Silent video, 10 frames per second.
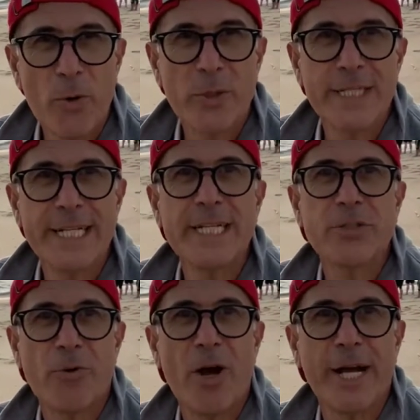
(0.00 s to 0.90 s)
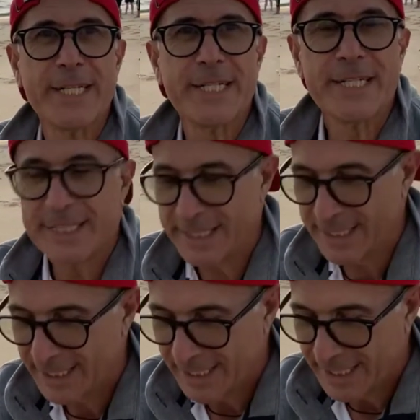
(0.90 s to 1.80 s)
it is right.
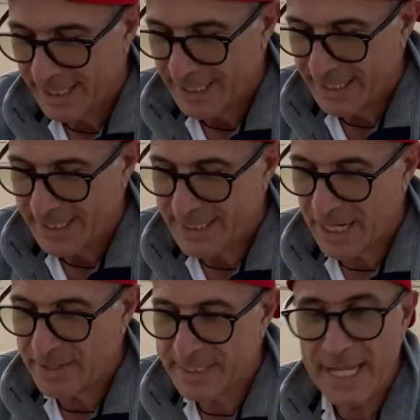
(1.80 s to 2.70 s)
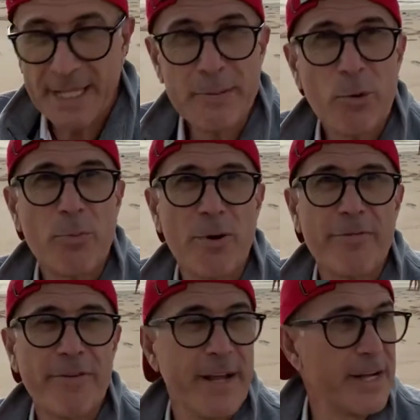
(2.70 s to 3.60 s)
So there's nothing more
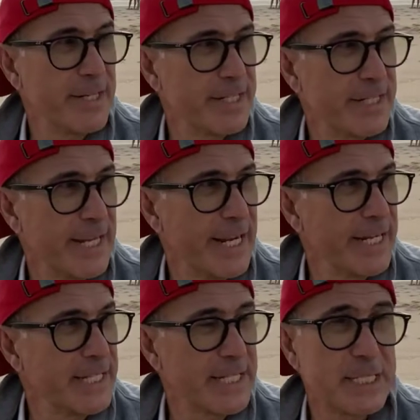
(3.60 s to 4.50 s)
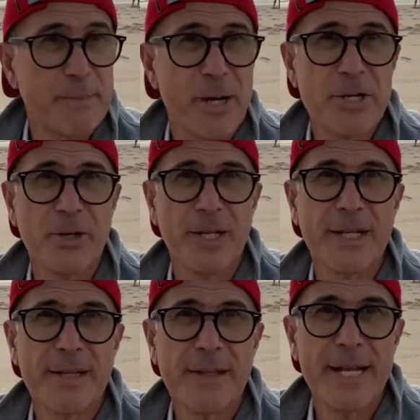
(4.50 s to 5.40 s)
profound and special
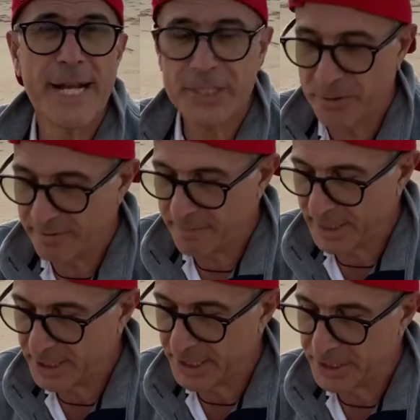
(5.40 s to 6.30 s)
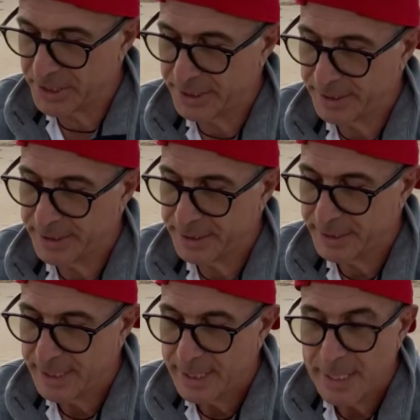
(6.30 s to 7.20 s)
than that sort of message.
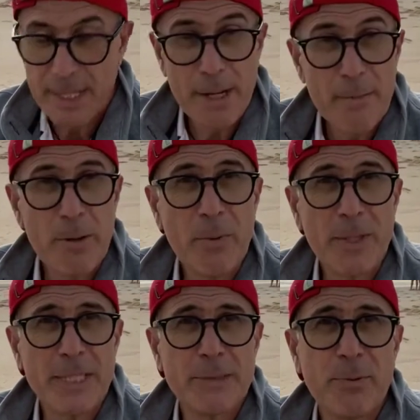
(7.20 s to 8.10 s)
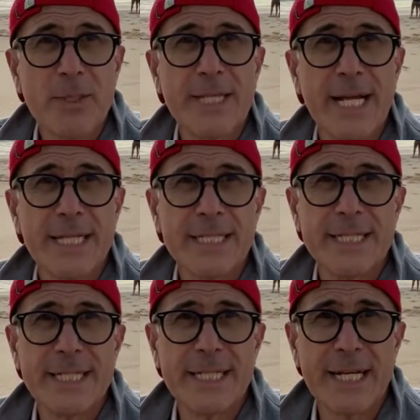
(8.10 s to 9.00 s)
But what this book does
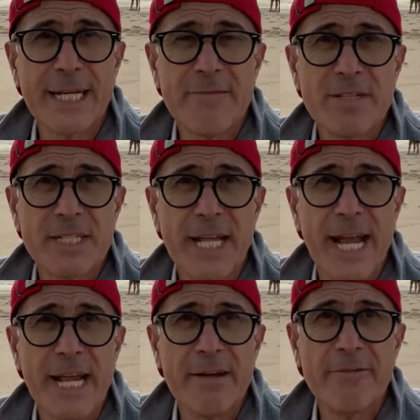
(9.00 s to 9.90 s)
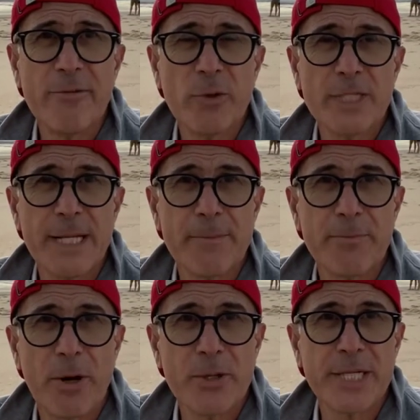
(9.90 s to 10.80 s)
is that it gives us a 4-step
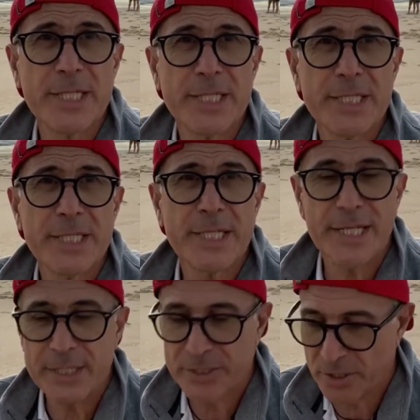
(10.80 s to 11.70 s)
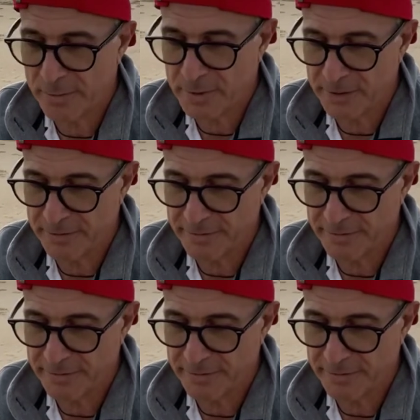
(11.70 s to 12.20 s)
process in terms of